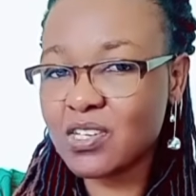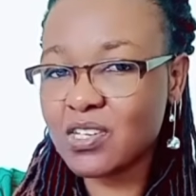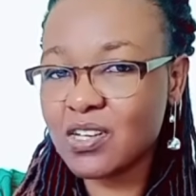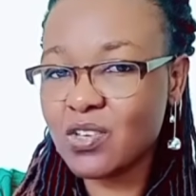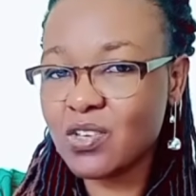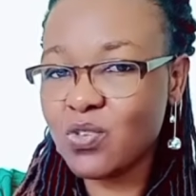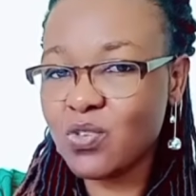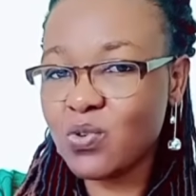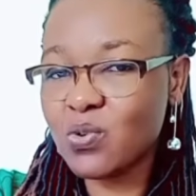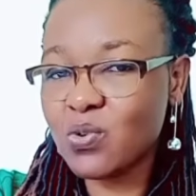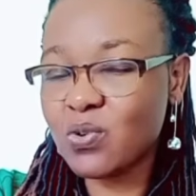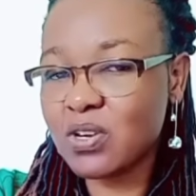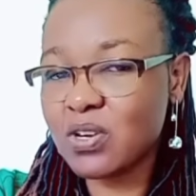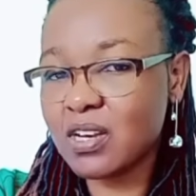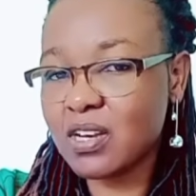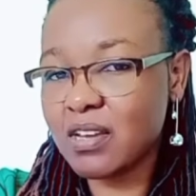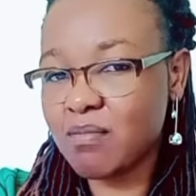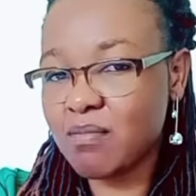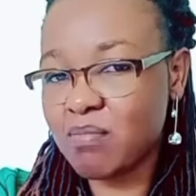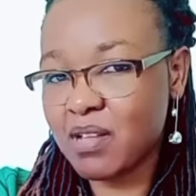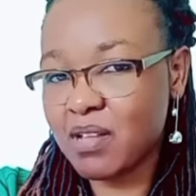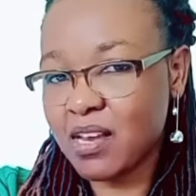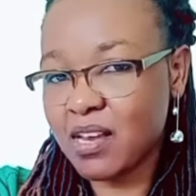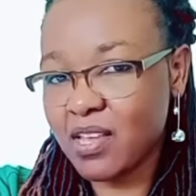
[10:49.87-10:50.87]
But don't
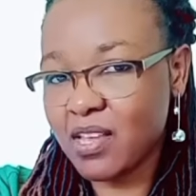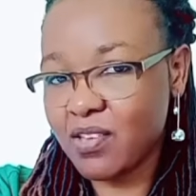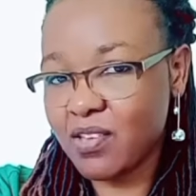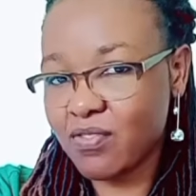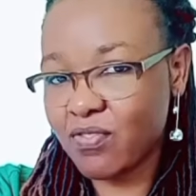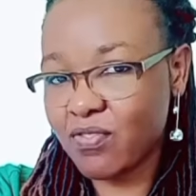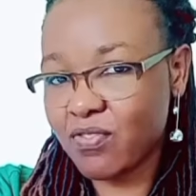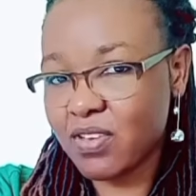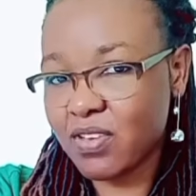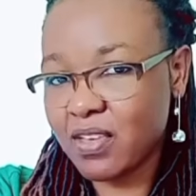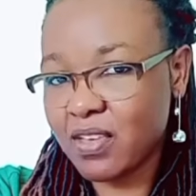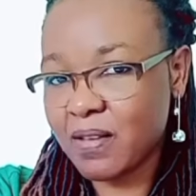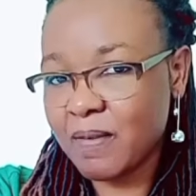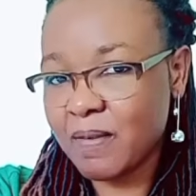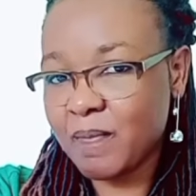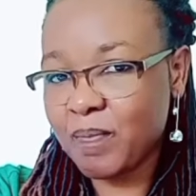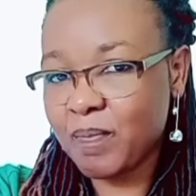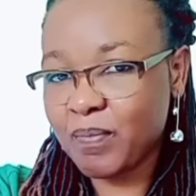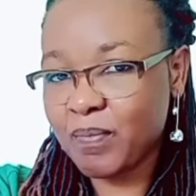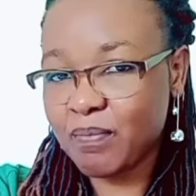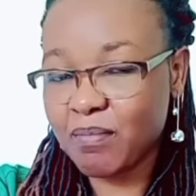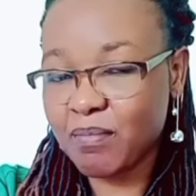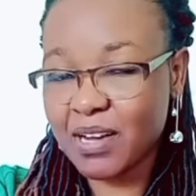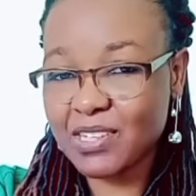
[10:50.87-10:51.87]
forget that our
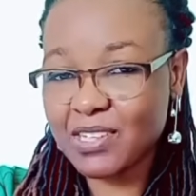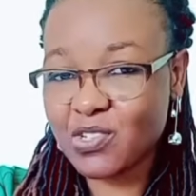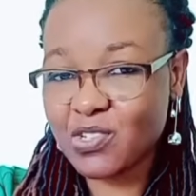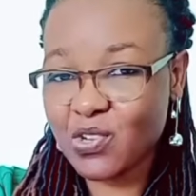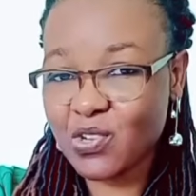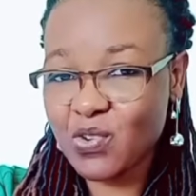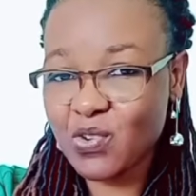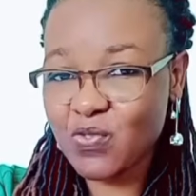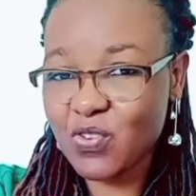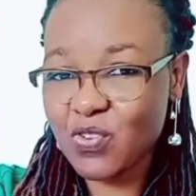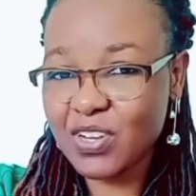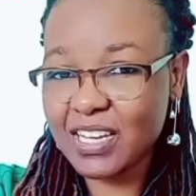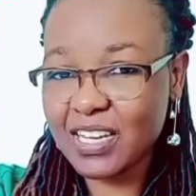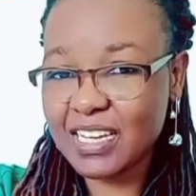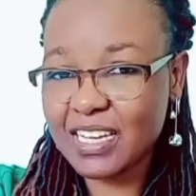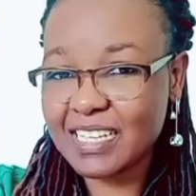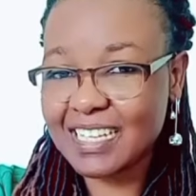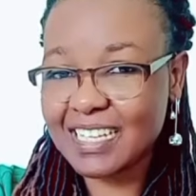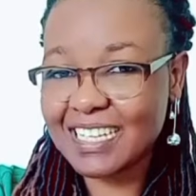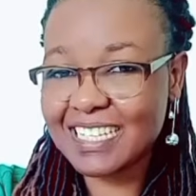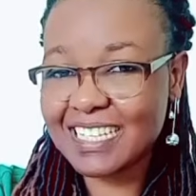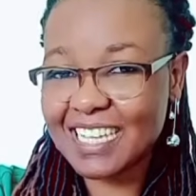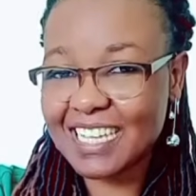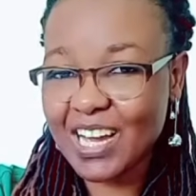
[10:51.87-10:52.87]
first prompt,
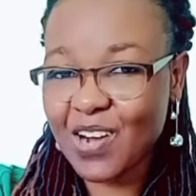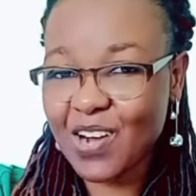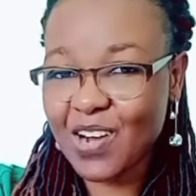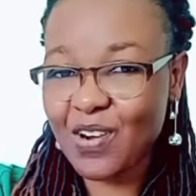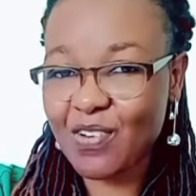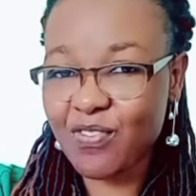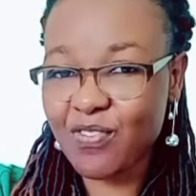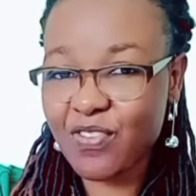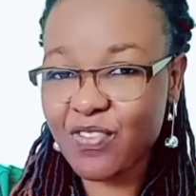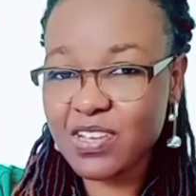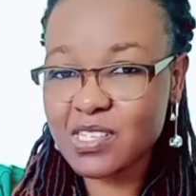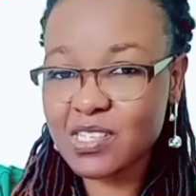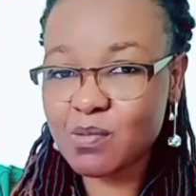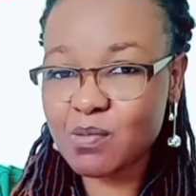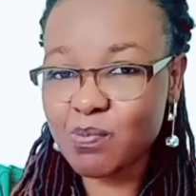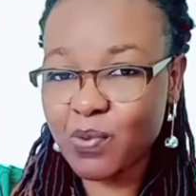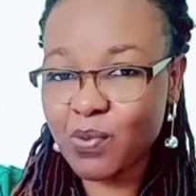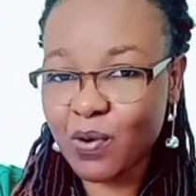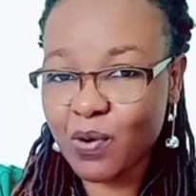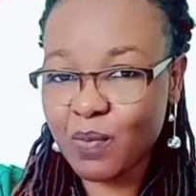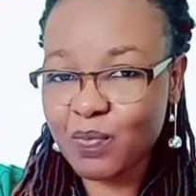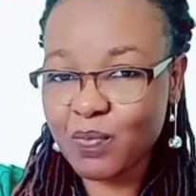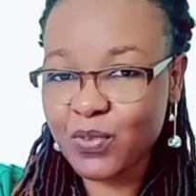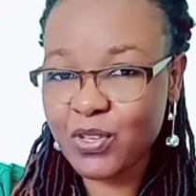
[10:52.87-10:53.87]
which is how
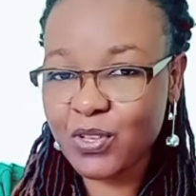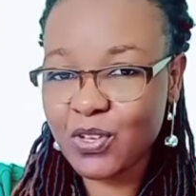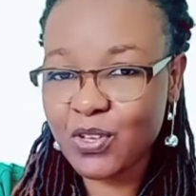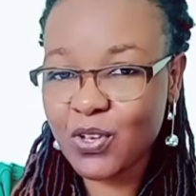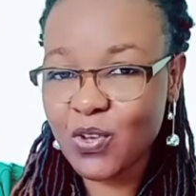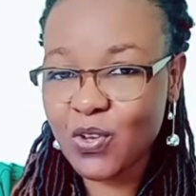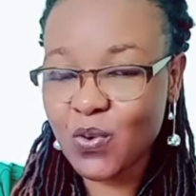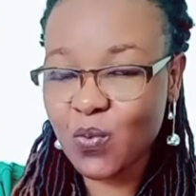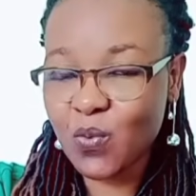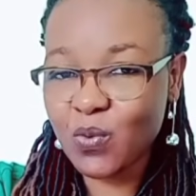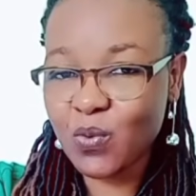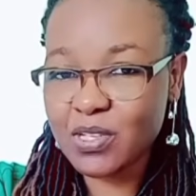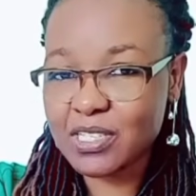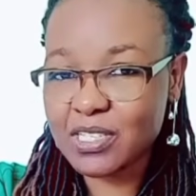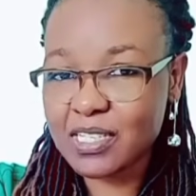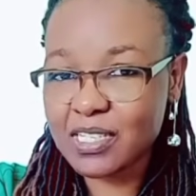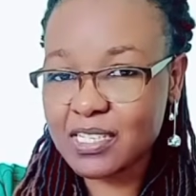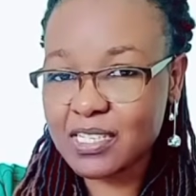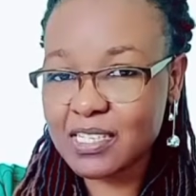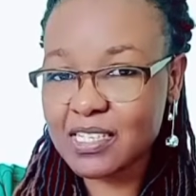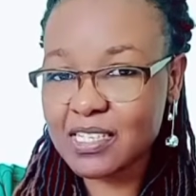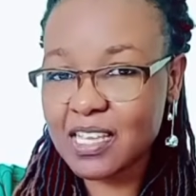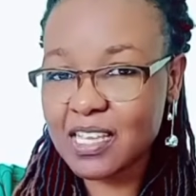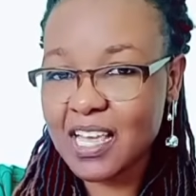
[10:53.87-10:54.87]
you feel about the
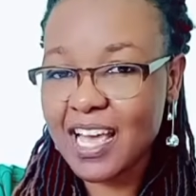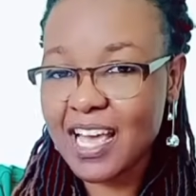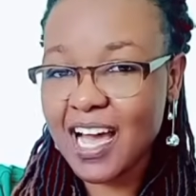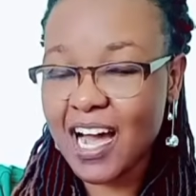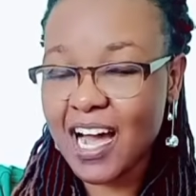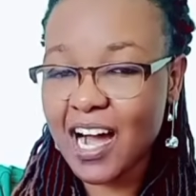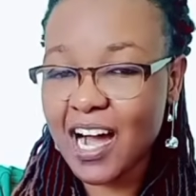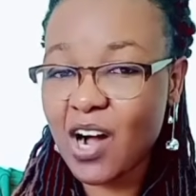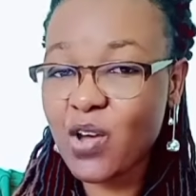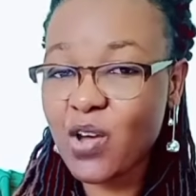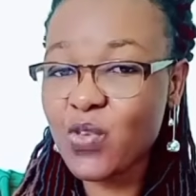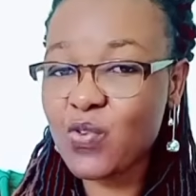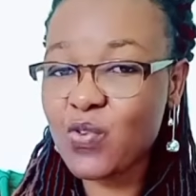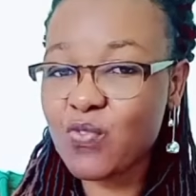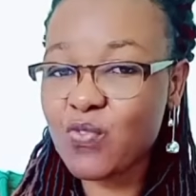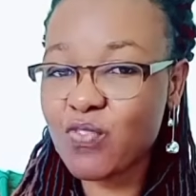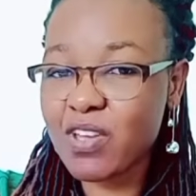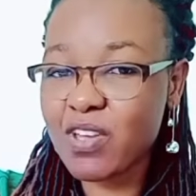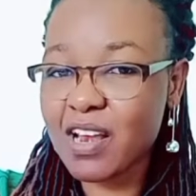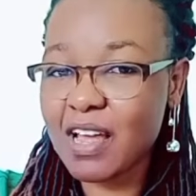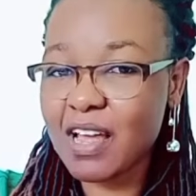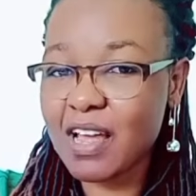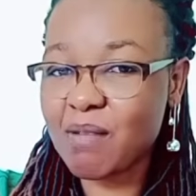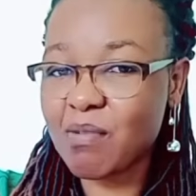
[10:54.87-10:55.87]
policy, can
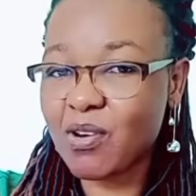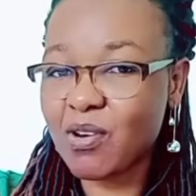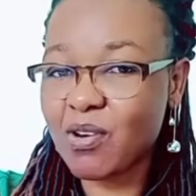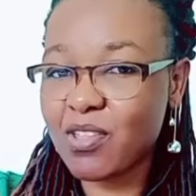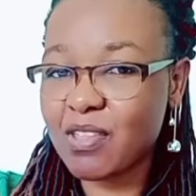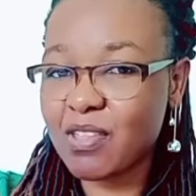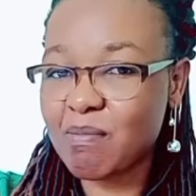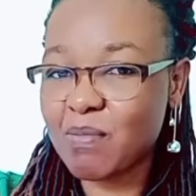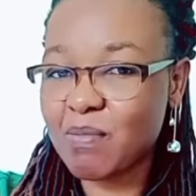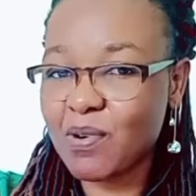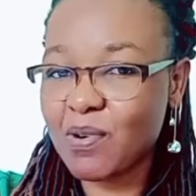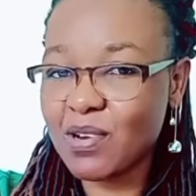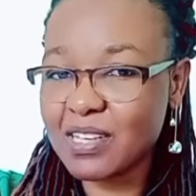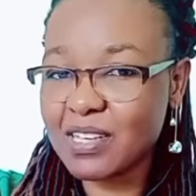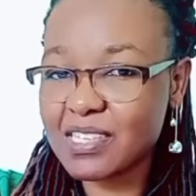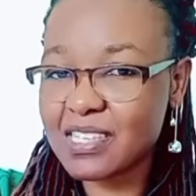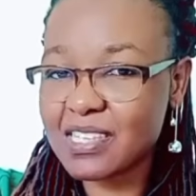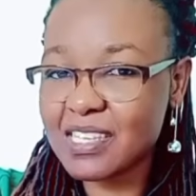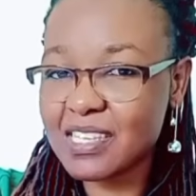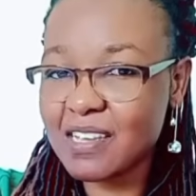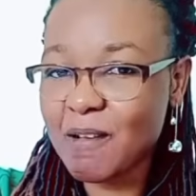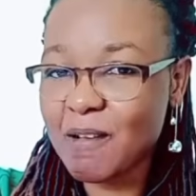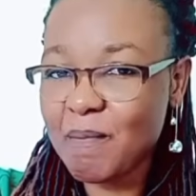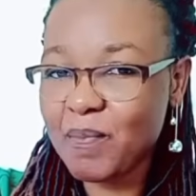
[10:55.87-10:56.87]
as well be just the
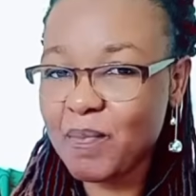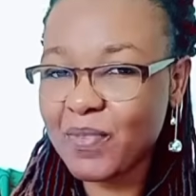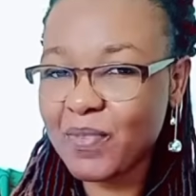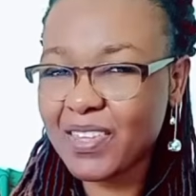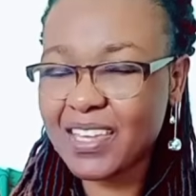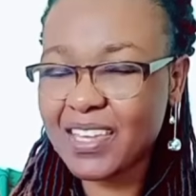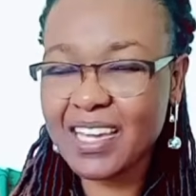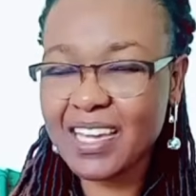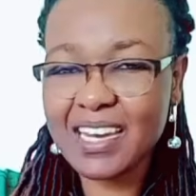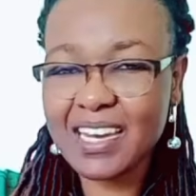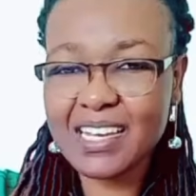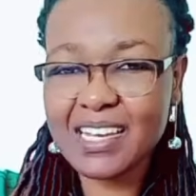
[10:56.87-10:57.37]
introduction.